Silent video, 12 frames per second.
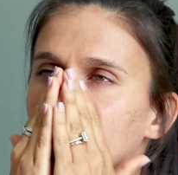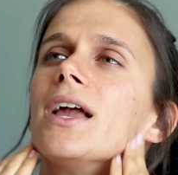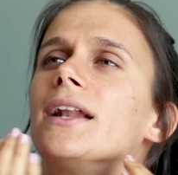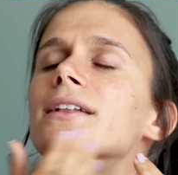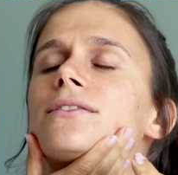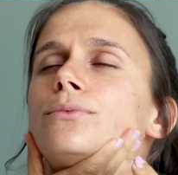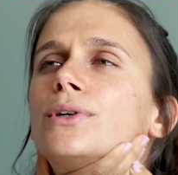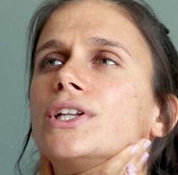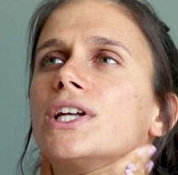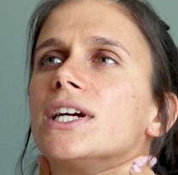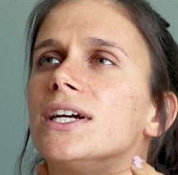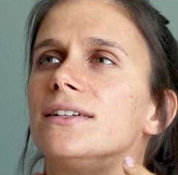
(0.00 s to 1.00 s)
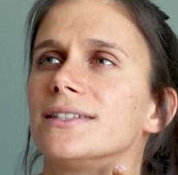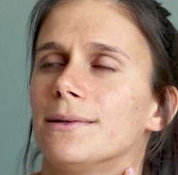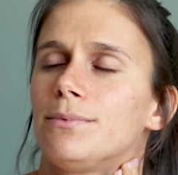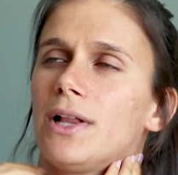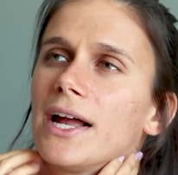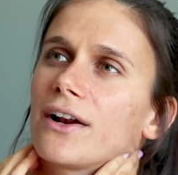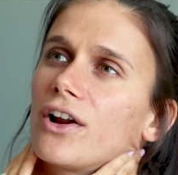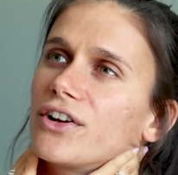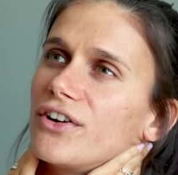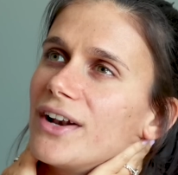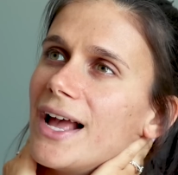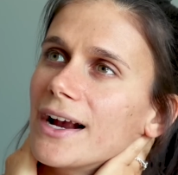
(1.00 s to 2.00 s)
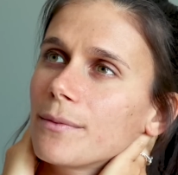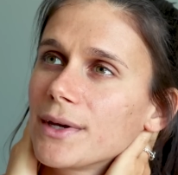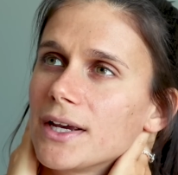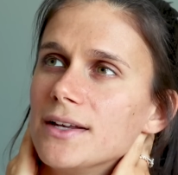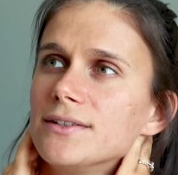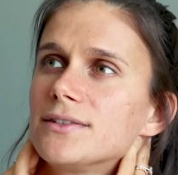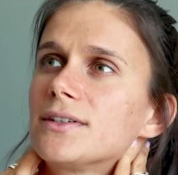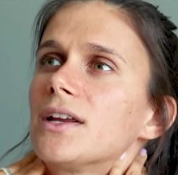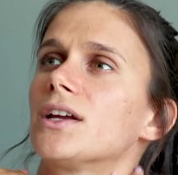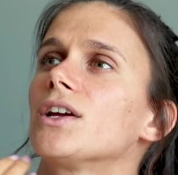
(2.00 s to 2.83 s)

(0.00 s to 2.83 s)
And it's really good to apply it on your neck because